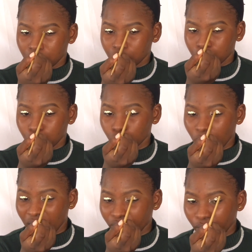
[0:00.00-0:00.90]
To
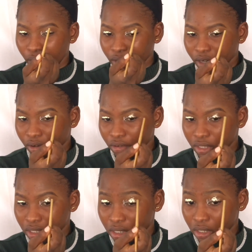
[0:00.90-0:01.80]
avoid
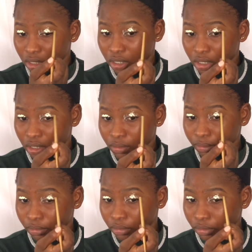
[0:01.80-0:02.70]
creases,
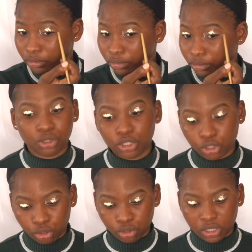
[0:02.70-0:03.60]
you need
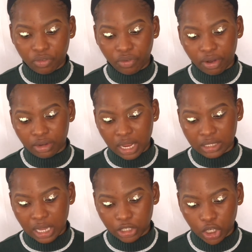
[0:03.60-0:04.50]
to use a very nice
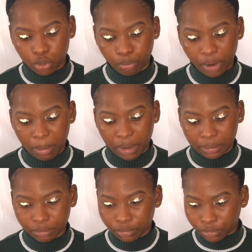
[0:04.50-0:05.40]
eyeshadow primer,
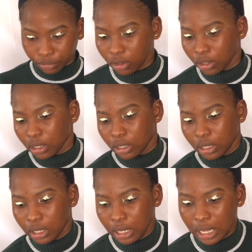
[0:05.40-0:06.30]

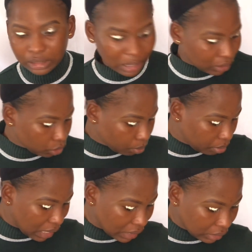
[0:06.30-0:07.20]
and then you
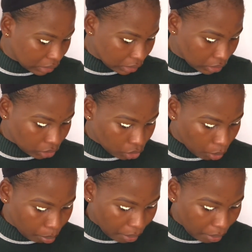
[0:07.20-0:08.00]
blend your primer.